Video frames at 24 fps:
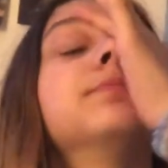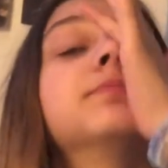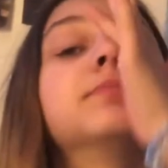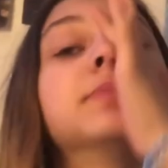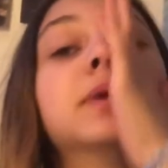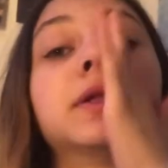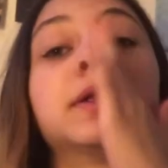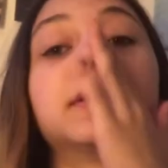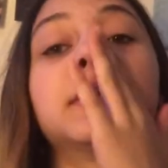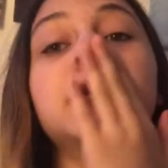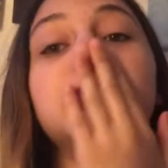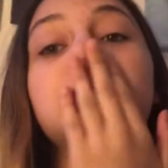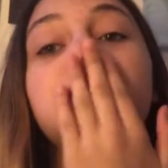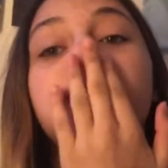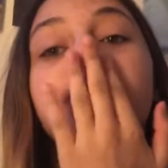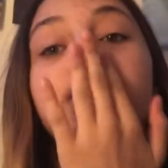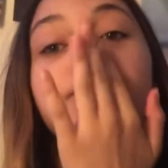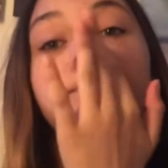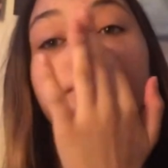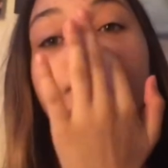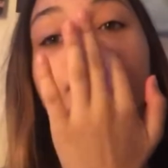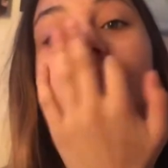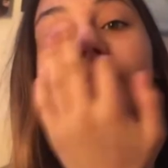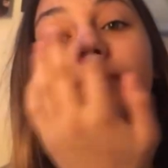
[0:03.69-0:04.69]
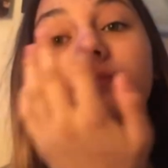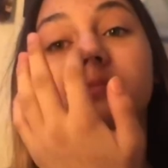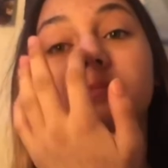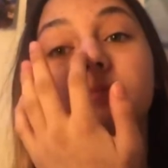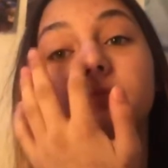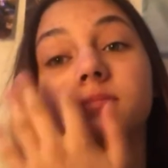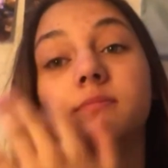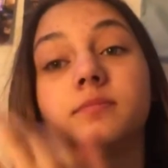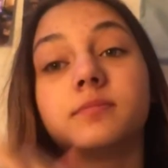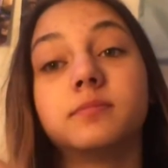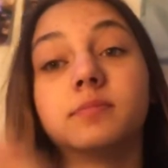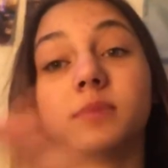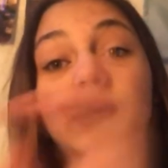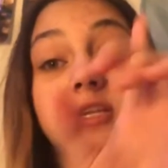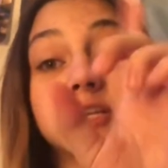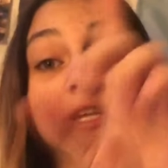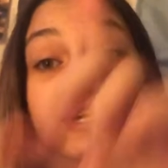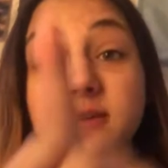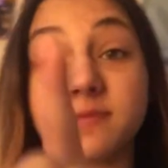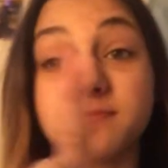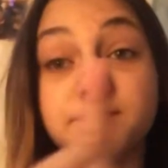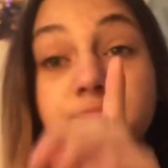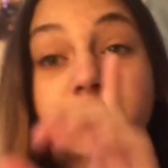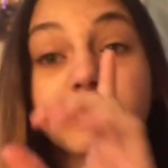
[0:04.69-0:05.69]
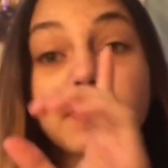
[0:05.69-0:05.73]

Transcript: Monday,